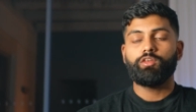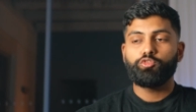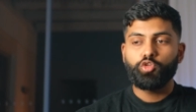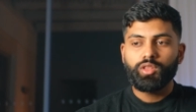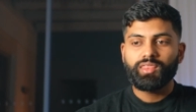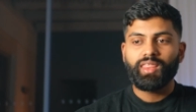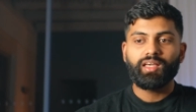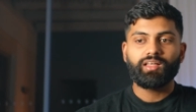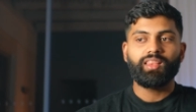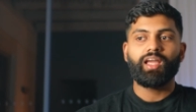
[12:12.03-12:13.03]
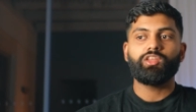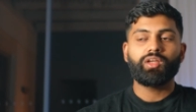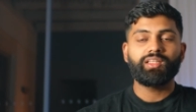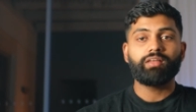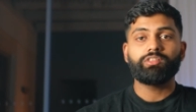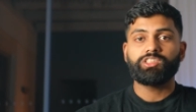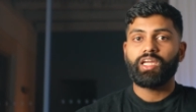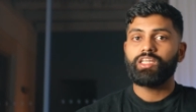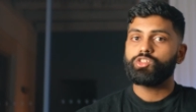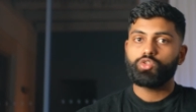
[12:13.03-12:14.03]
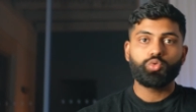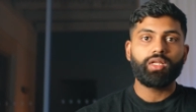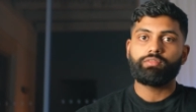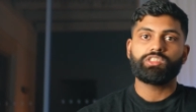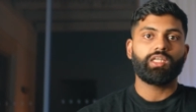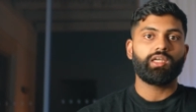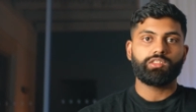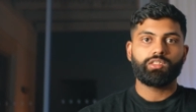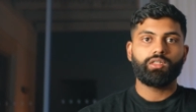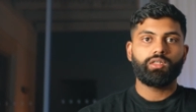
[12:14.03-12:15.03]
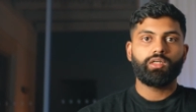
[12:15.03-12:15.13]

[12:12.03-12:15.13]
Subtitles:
If you think that you can never change, you'll never change.